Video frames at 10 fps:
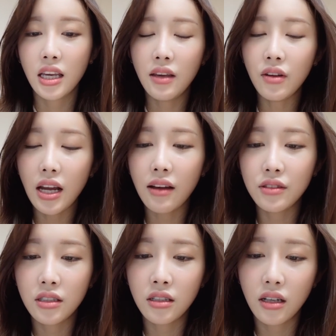Even
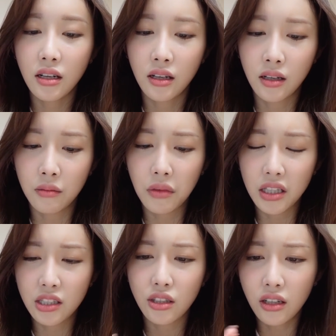after
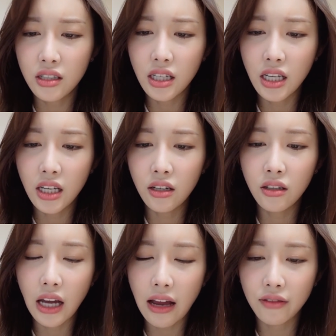it started to
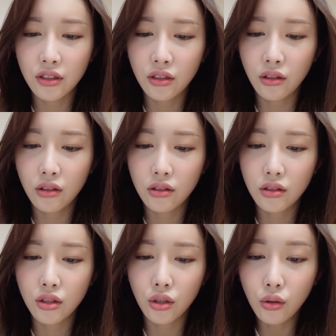heal, after
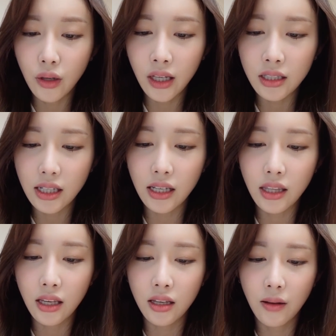2 weeks, I
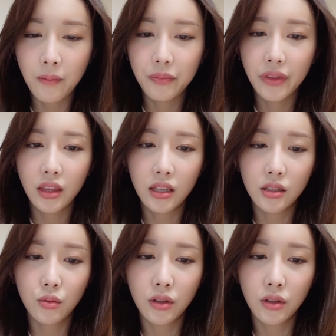think this